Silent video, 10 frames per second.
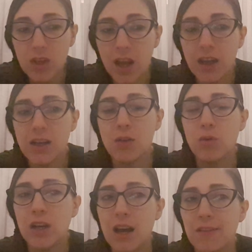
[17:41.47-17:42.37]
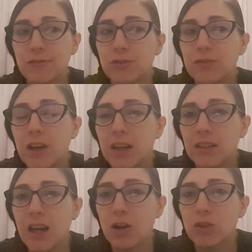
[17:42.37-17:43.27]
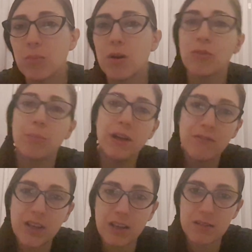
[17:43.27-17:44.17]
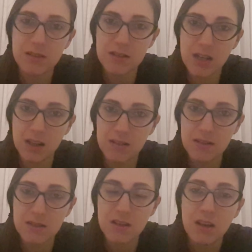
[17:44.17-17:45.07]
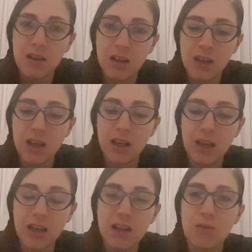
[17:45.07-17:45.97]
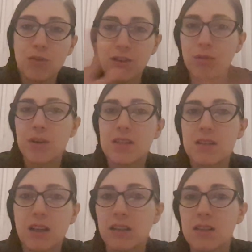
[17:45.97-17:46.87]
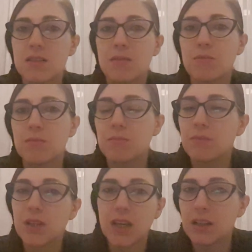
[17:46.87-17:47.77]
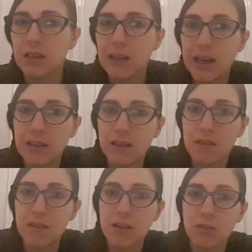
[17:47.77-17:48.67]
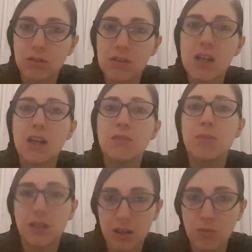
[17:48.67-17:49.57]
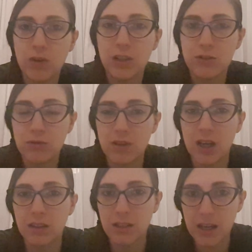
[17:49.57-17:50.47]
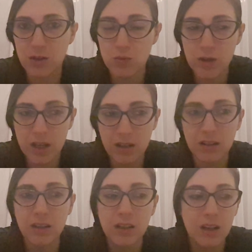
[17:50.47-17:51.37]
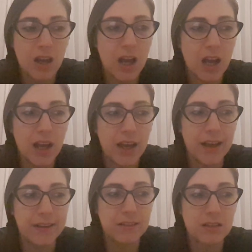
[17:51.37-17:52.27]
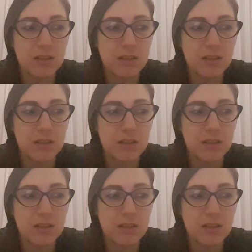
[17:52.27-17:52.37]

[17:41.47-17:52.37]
and I will have to find out about pelvic exercises. With all my sickness I'm getting late, I think, on that, but I will do that next week. And